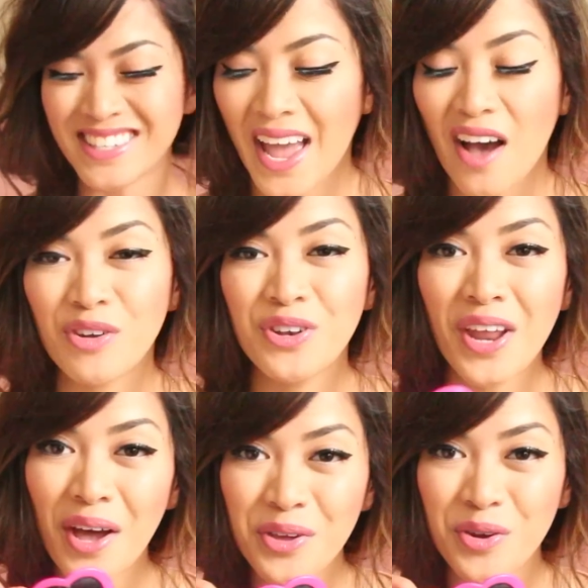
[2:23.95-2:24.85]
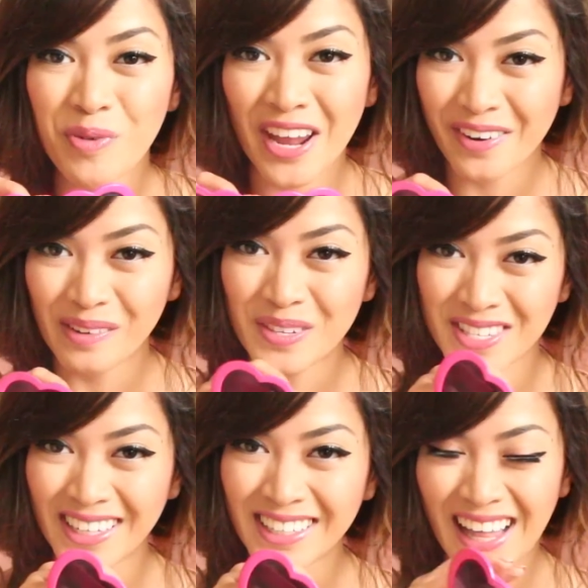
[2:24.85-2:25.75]
I have another pair of
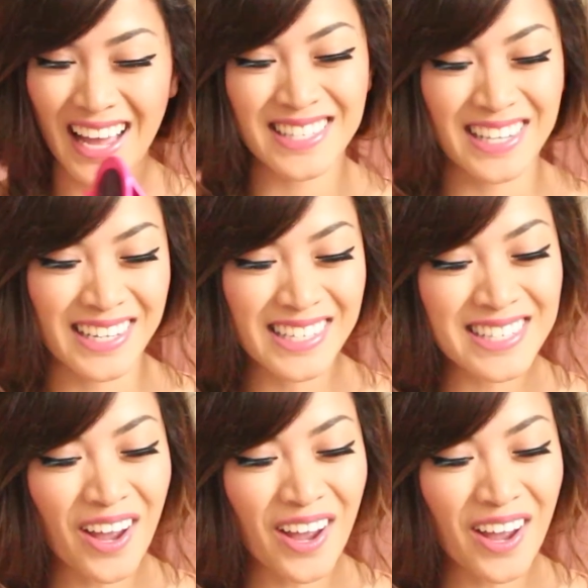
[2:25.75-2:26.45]
sunglasses.